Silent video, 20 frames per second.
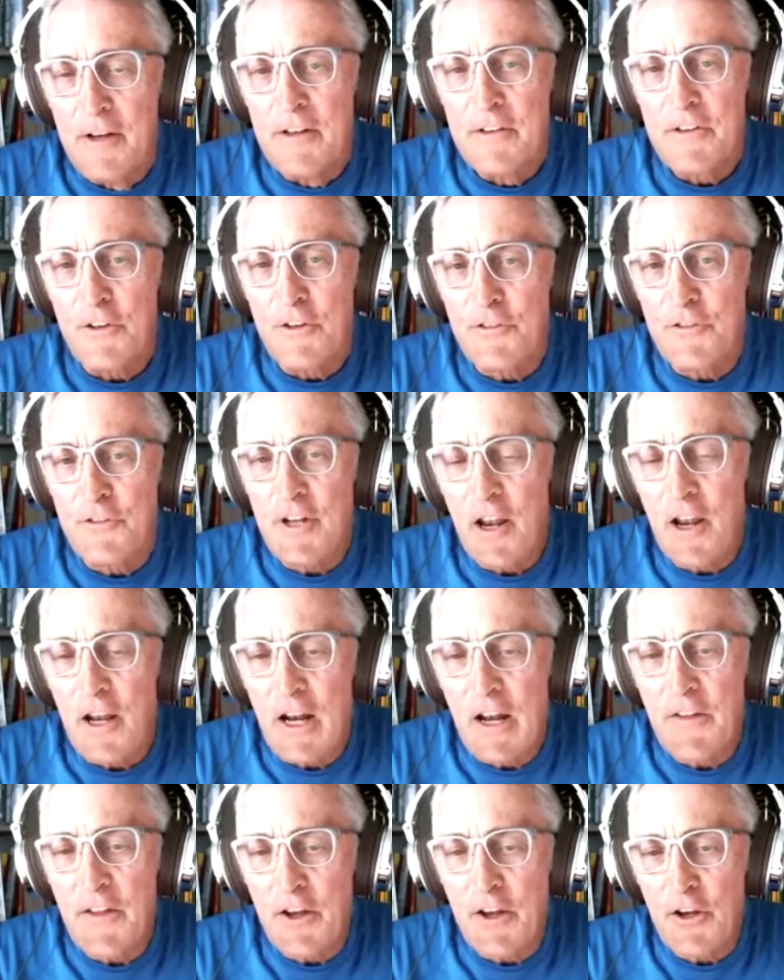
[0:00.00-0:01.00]
There's not a
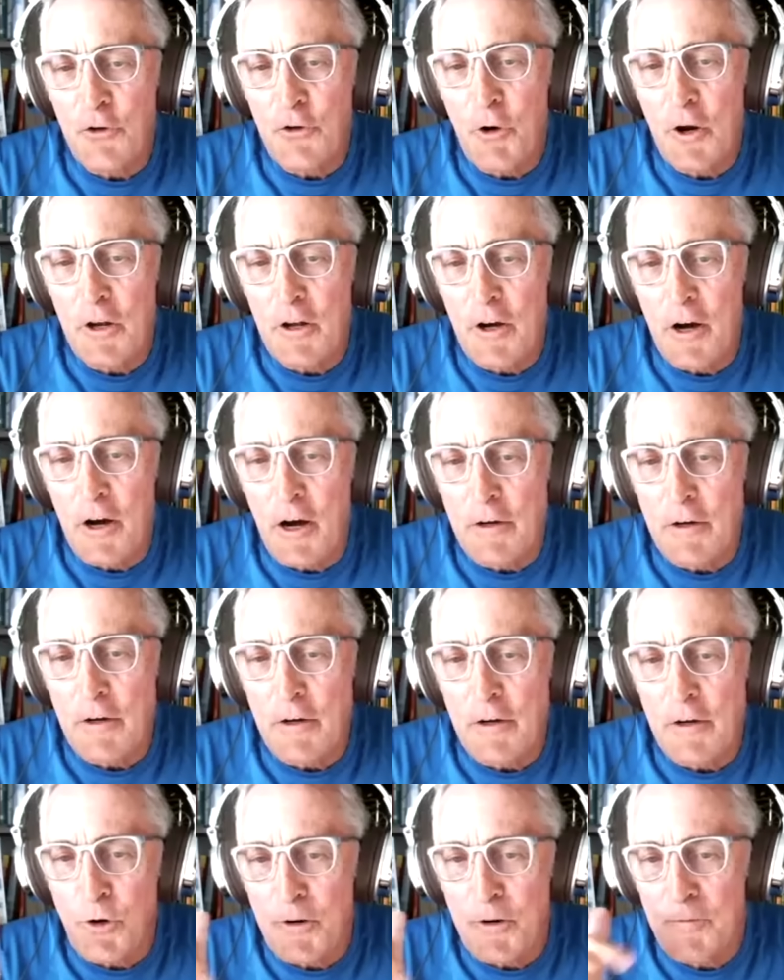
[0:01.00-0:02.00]
lot of that going on
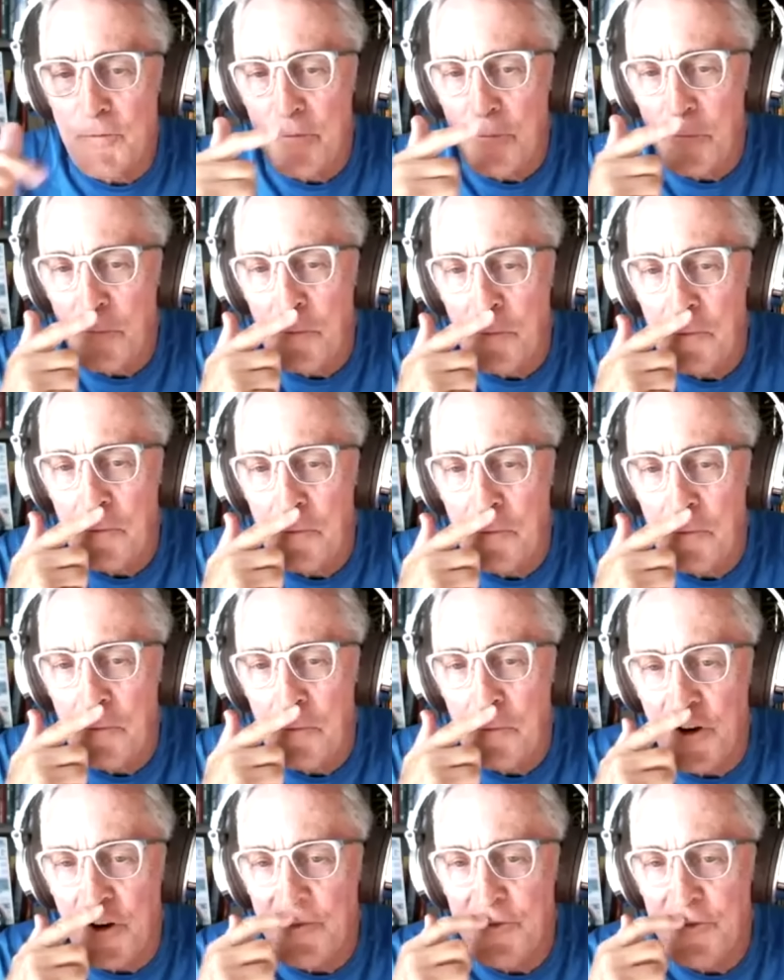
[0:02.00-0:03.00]
anymore. There's
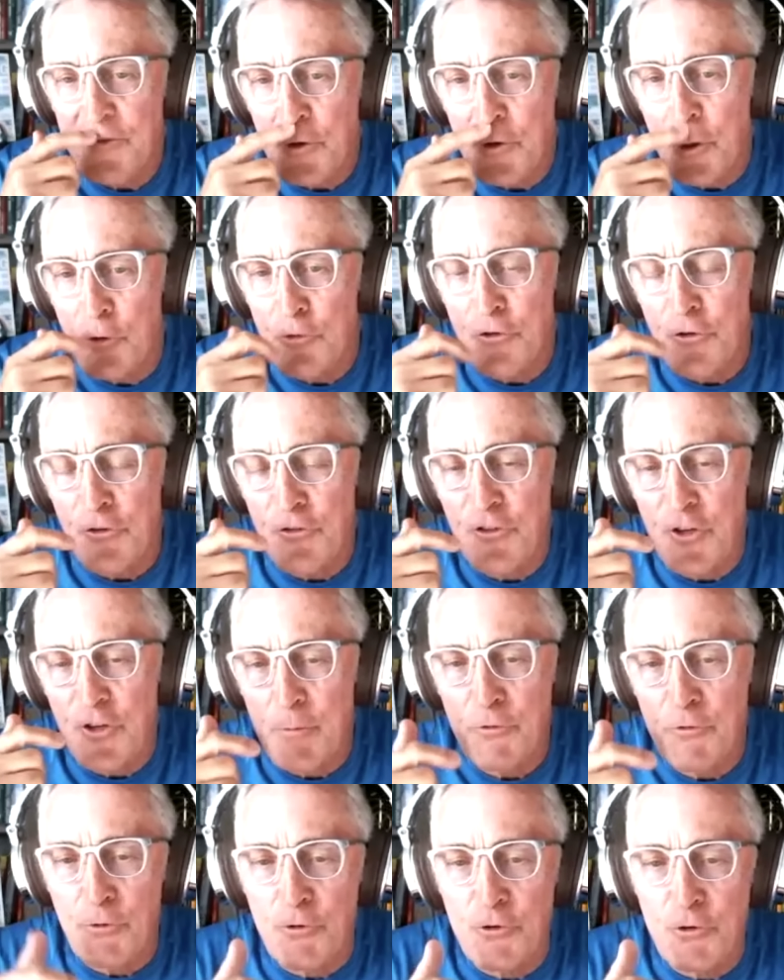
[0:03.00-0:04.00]
very few coaches
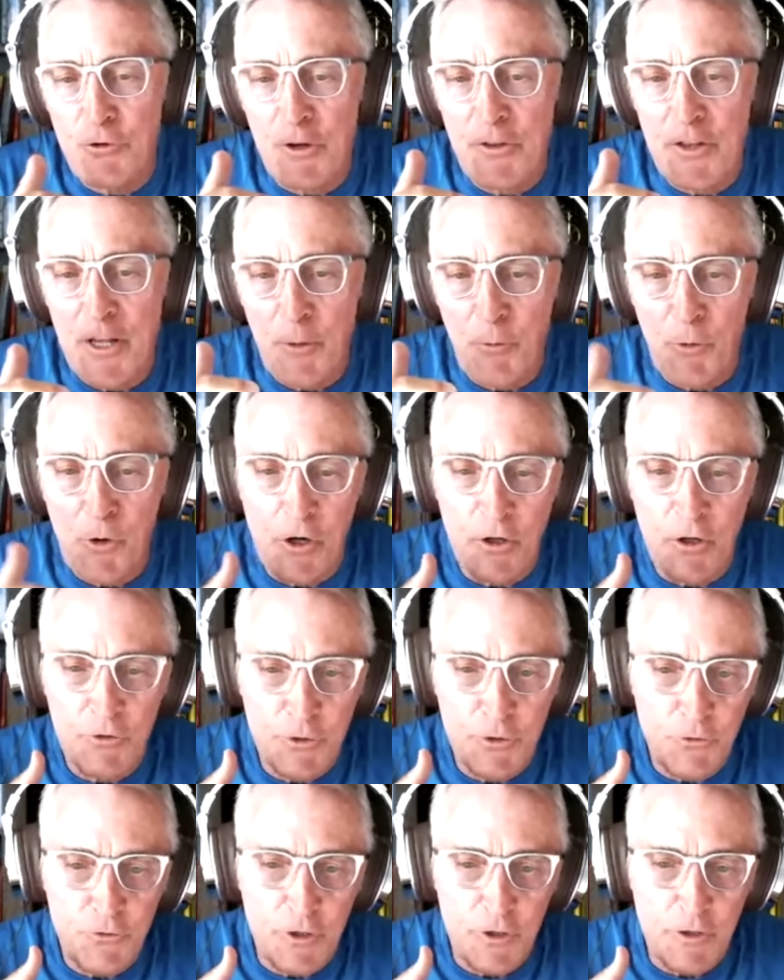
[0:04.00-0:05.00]
seems who are doing that. We're all
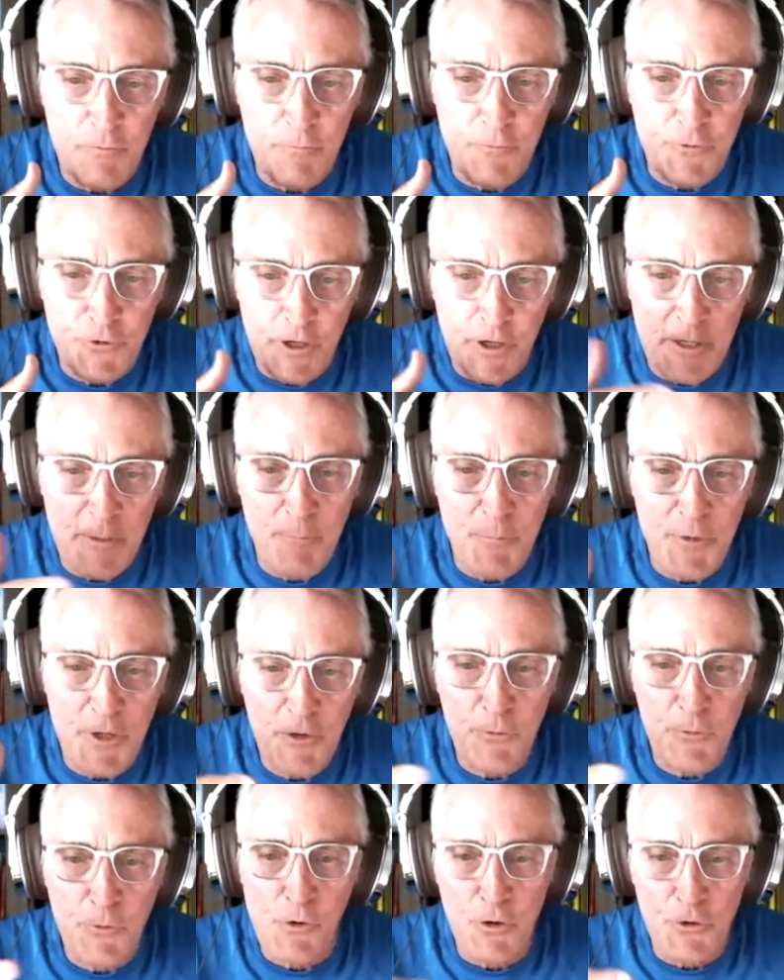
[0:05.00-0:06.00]
using
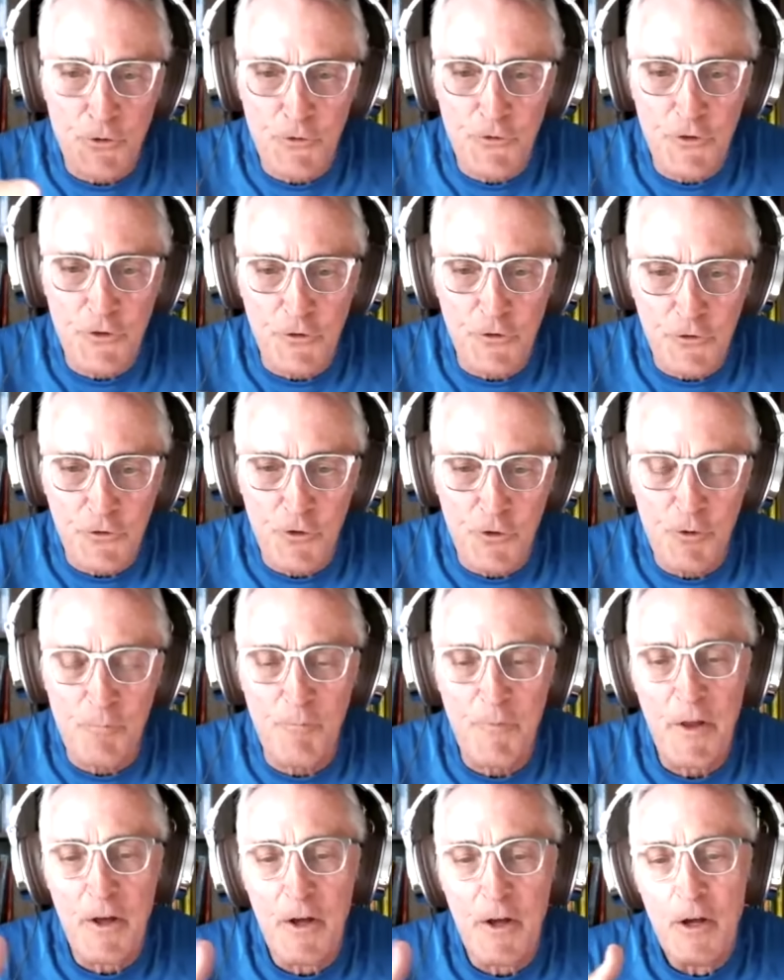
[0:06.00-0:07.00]
TrainingPeaks. We're all using
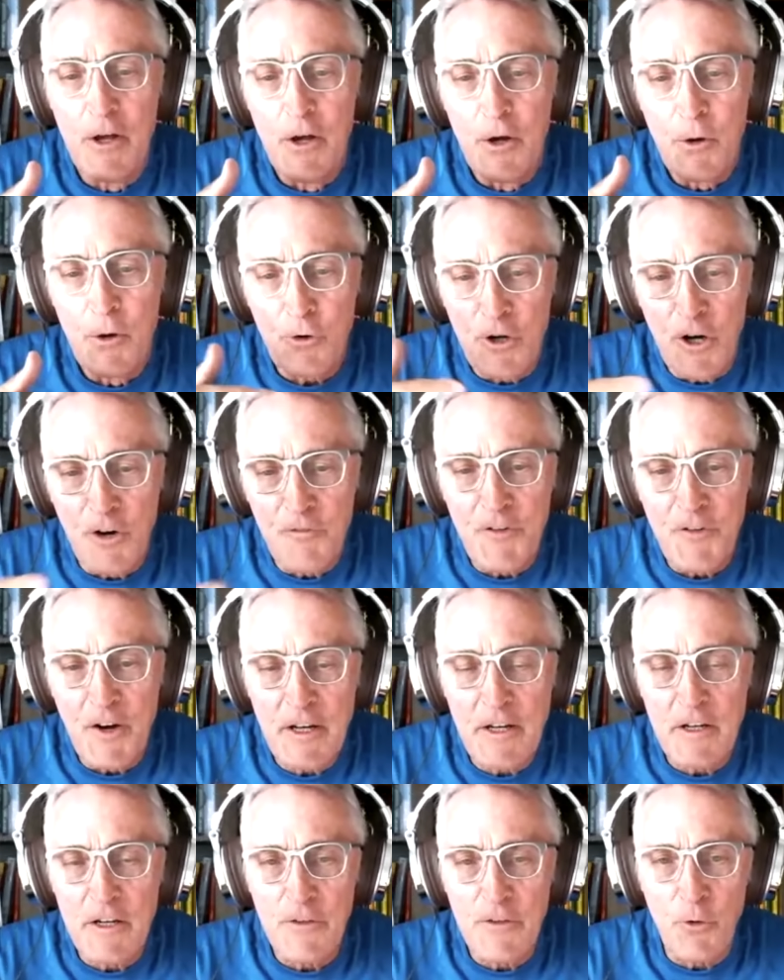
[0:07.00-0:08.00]
Zoom. We're all
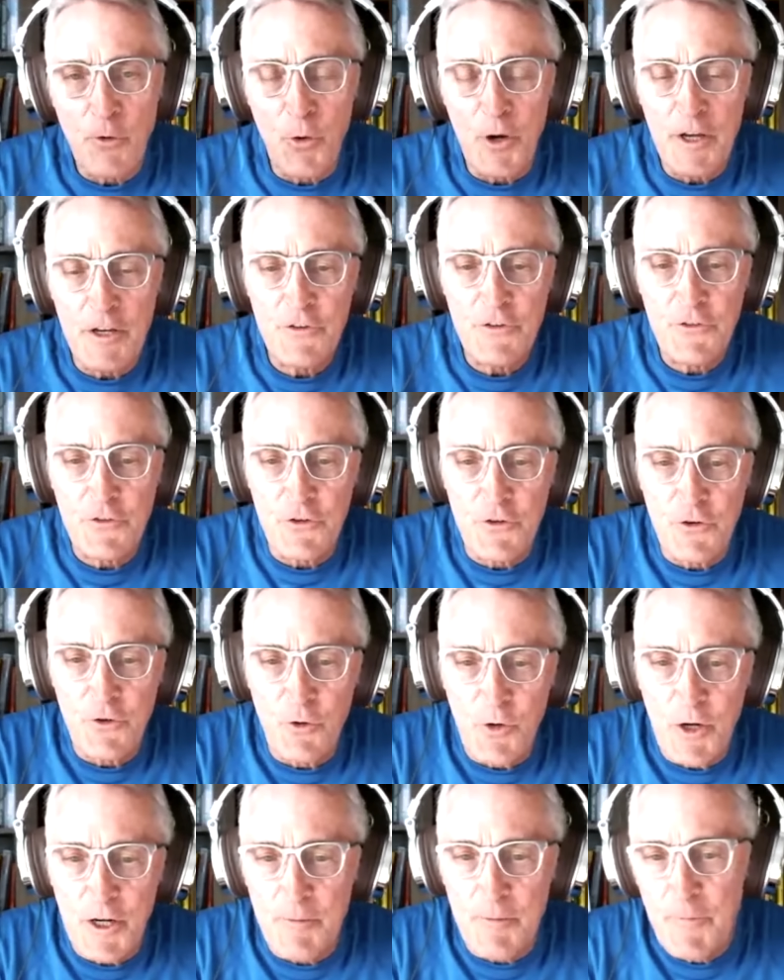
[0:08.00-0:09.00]
finding other ways
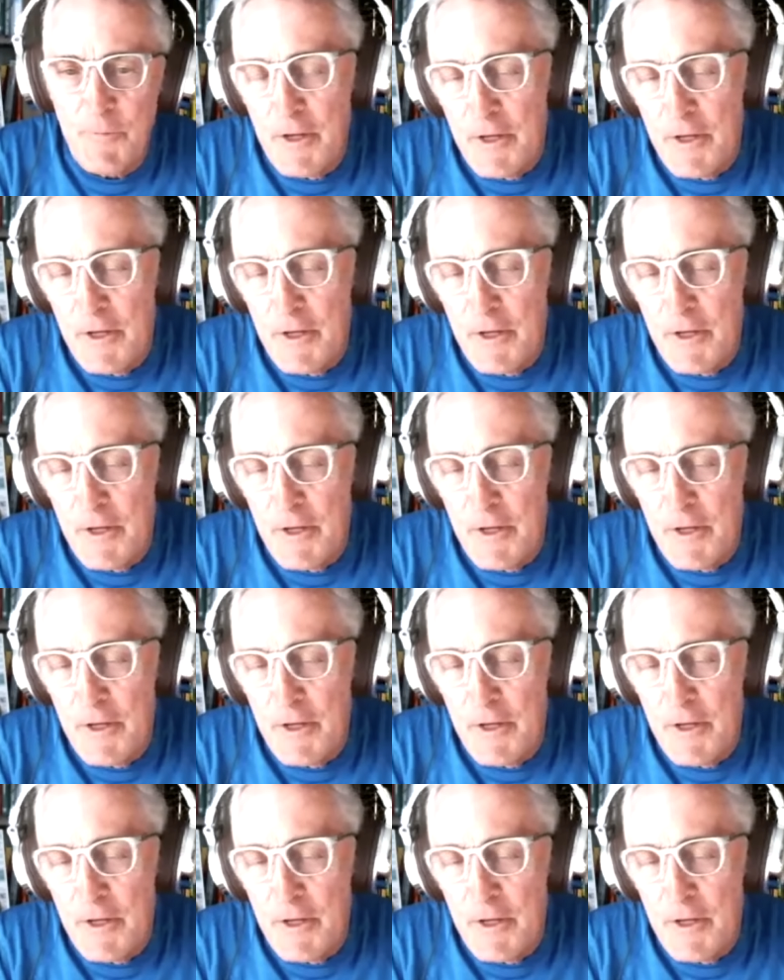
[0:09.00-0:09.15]
to uh,